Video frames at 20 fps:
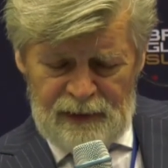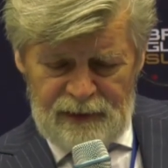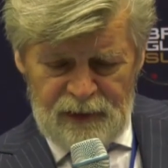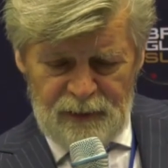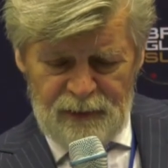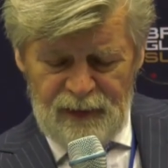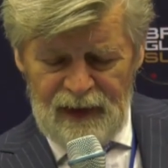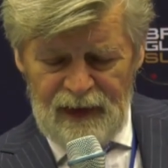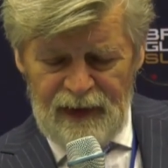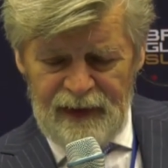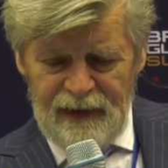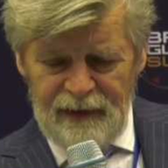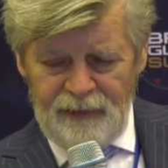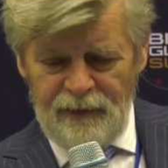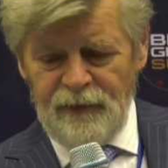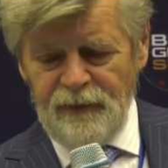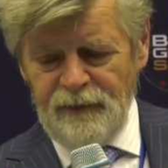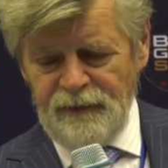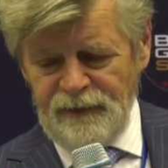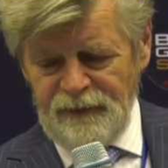to be
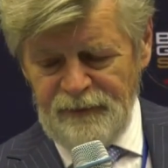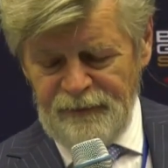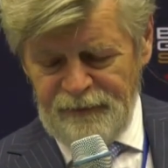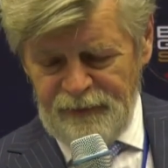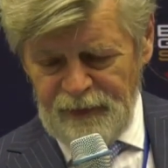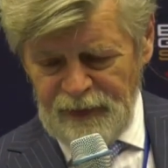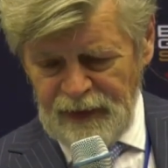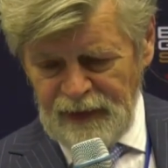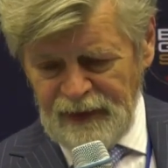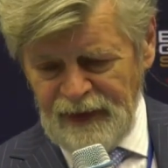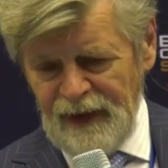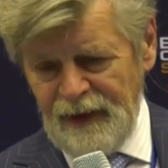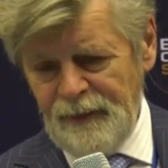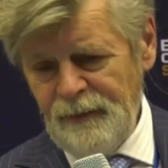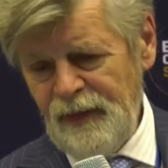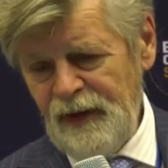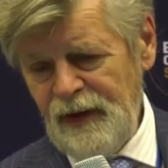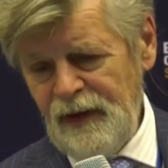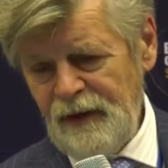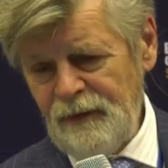clear, for the time
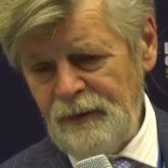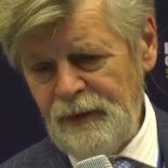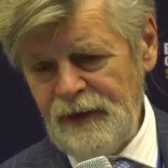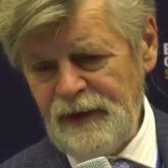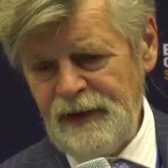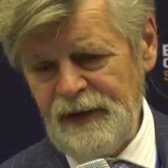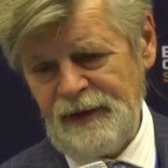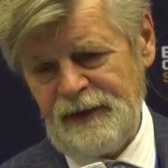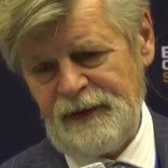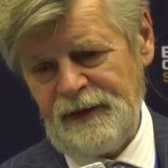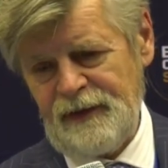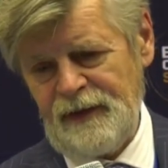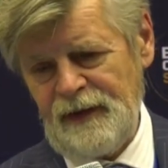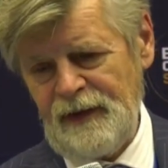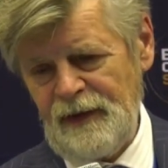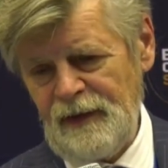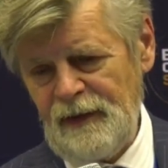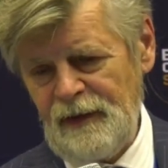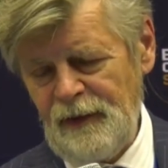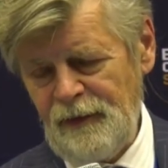being, we're just
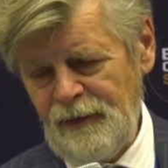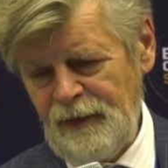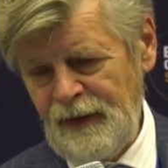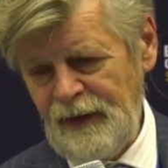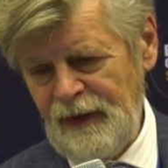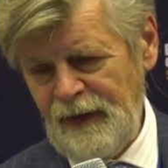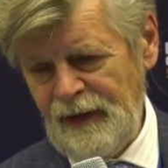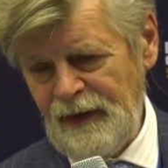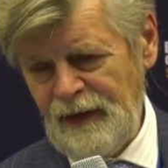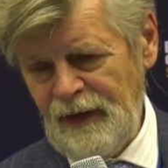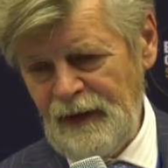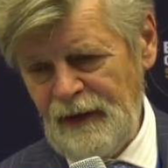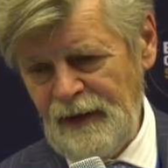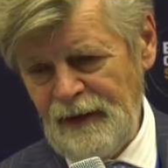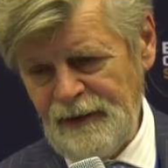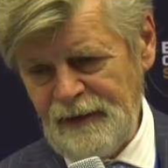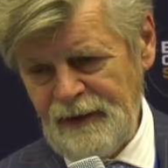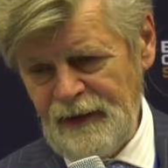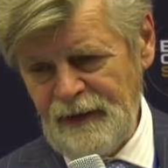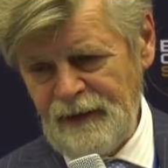looking at
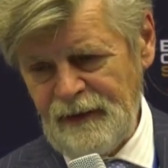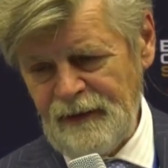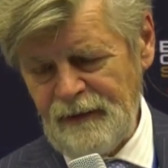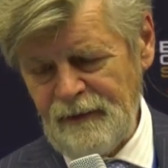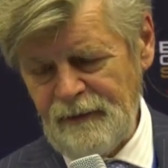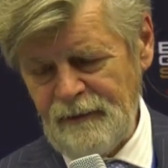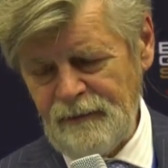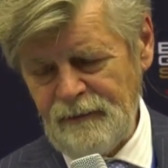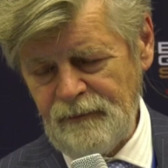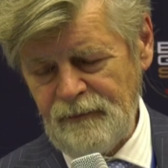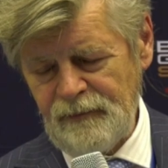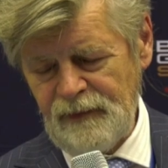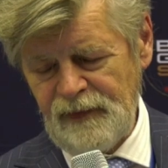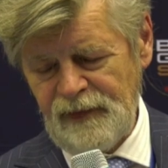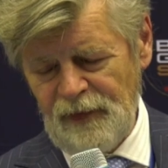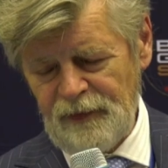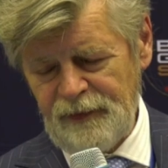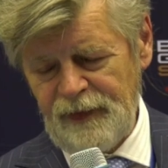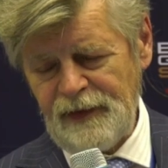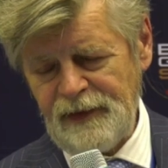listed,
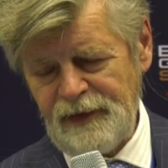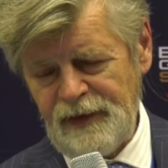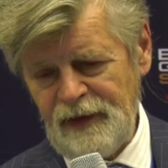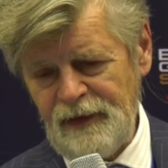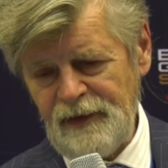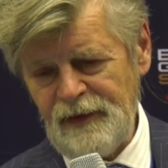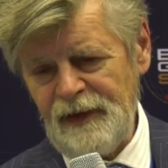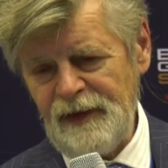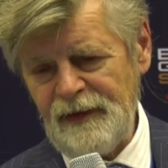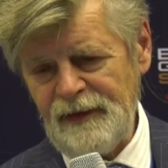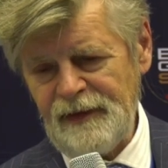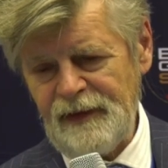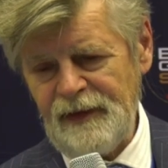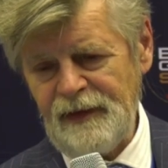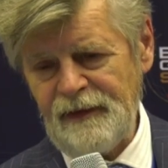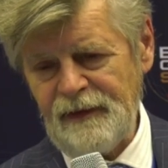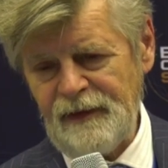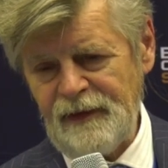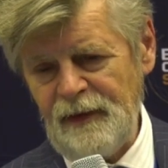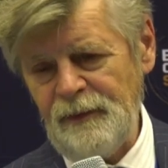stock exchange listed
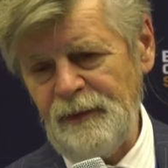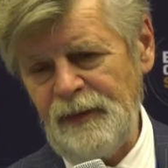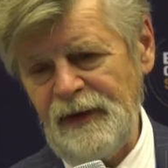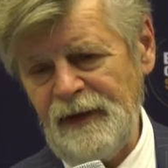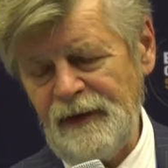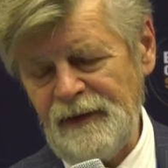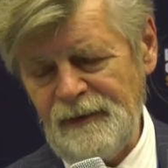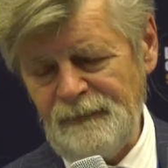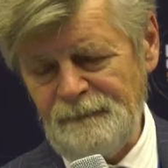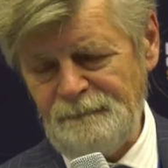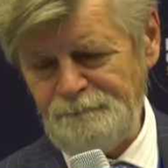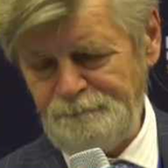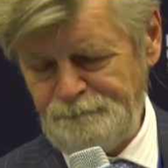companies.